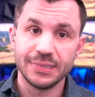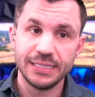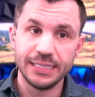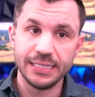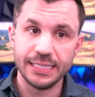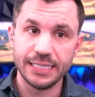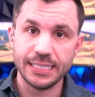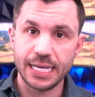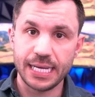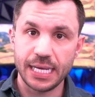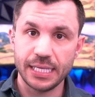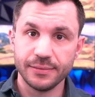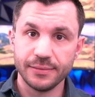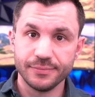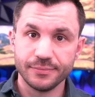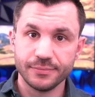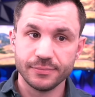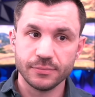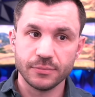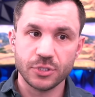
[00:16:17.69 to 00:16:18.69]
Denied.
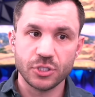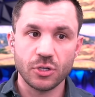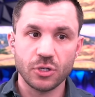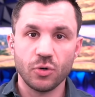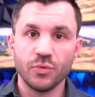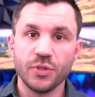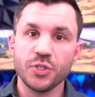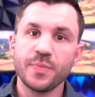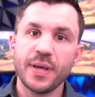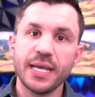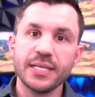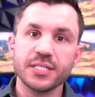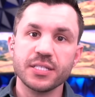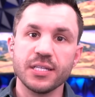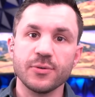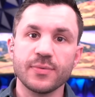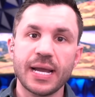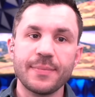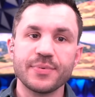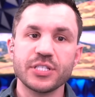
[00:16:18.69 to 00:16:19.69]
So, this basically
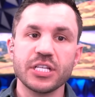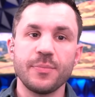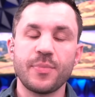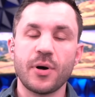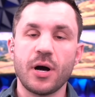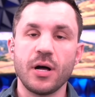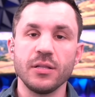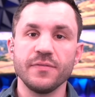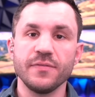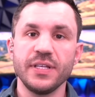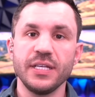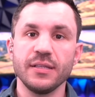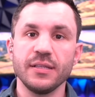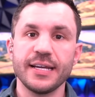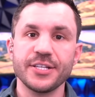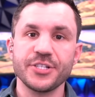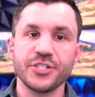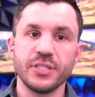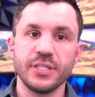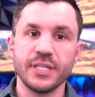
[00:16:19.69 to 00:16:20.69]
wraps up all of the
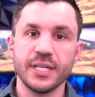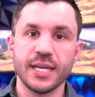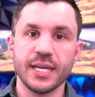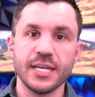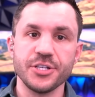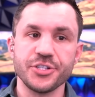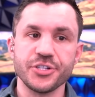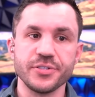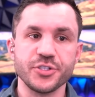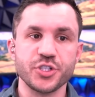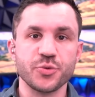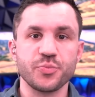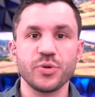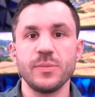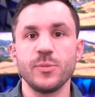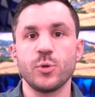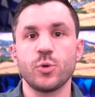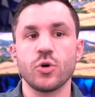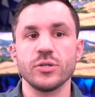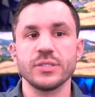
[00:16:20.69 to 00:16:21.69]
election litigation. Supreme
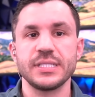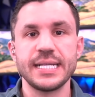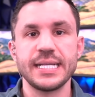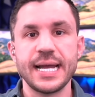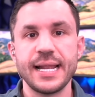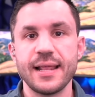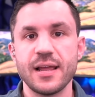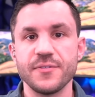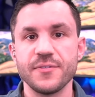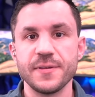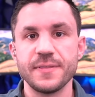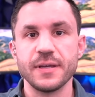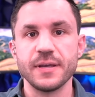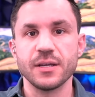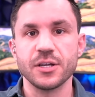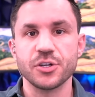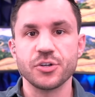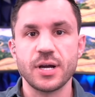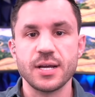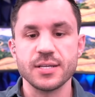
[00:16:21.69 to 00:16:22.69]
Court denied everything
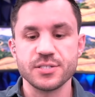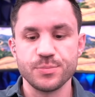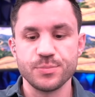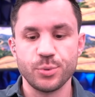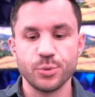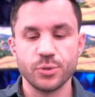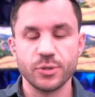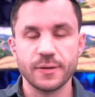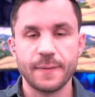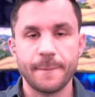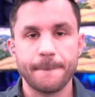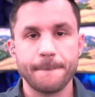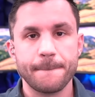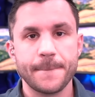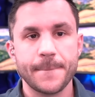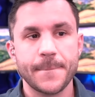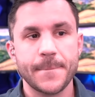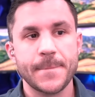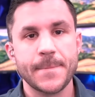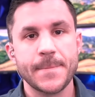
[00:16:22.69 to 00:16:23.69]
across the board.
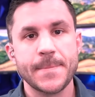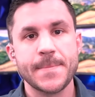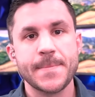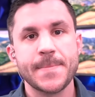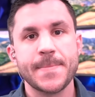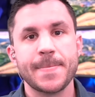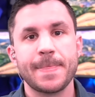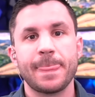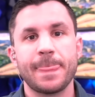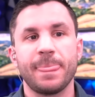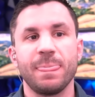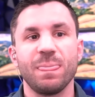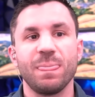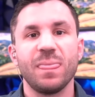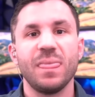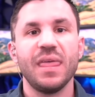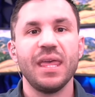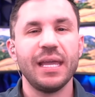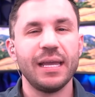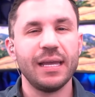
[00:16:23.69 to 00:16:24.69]

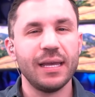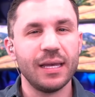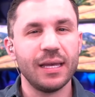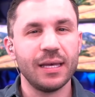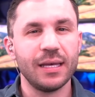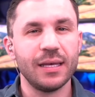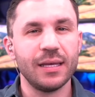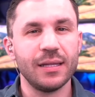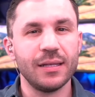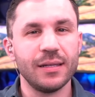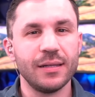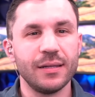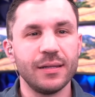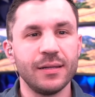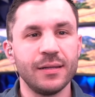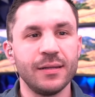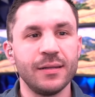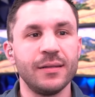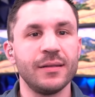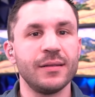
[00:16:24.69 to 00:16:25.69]

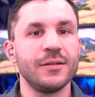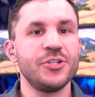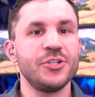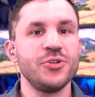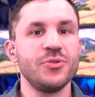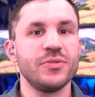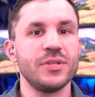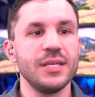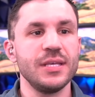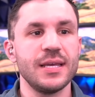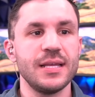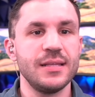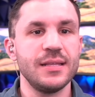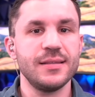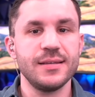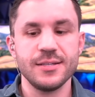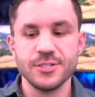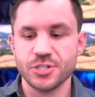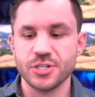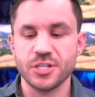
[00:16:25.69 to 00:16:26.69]
And do you think
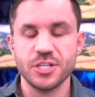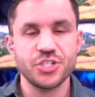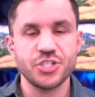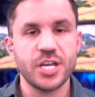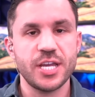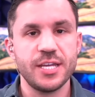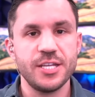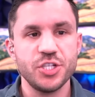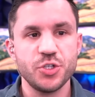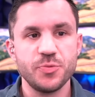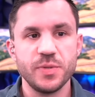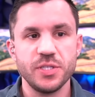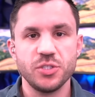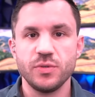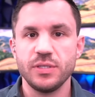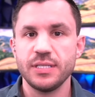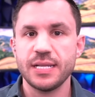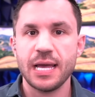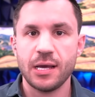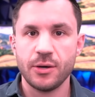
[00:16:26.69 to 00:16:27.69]
anything's going to change
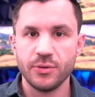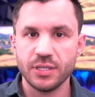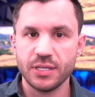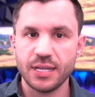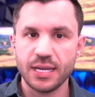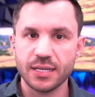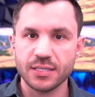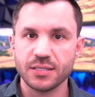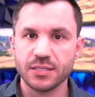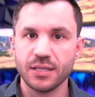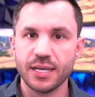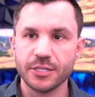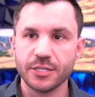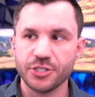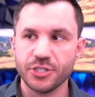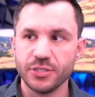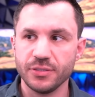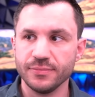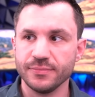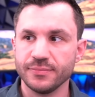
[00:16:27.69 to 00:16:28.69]
between now and the next
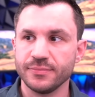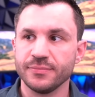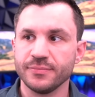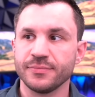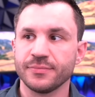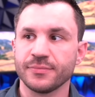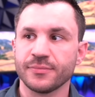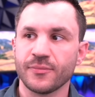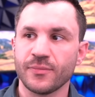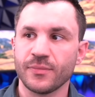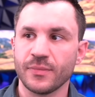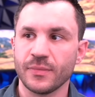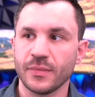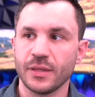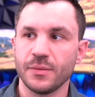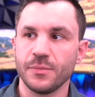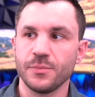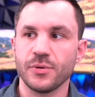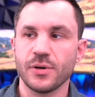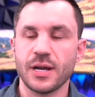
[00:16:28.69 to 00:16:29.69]
election?
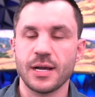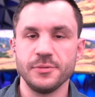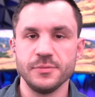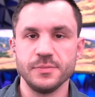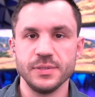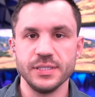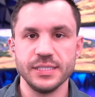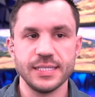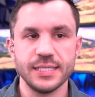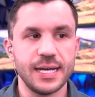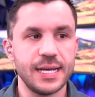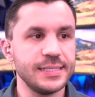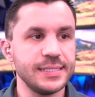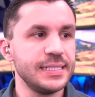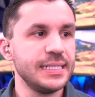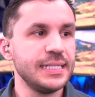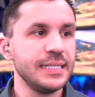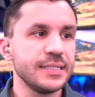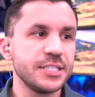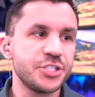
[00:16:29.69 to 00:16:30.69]
Probably not.
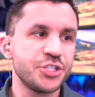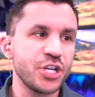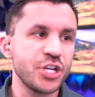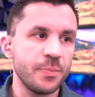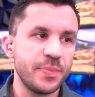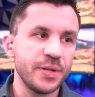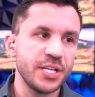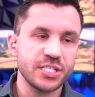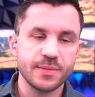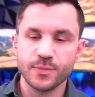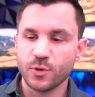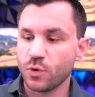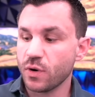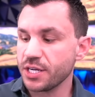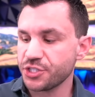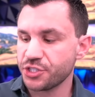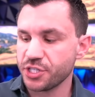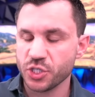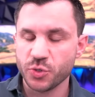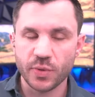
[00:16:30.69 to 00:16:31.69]
Let's jump into some questions.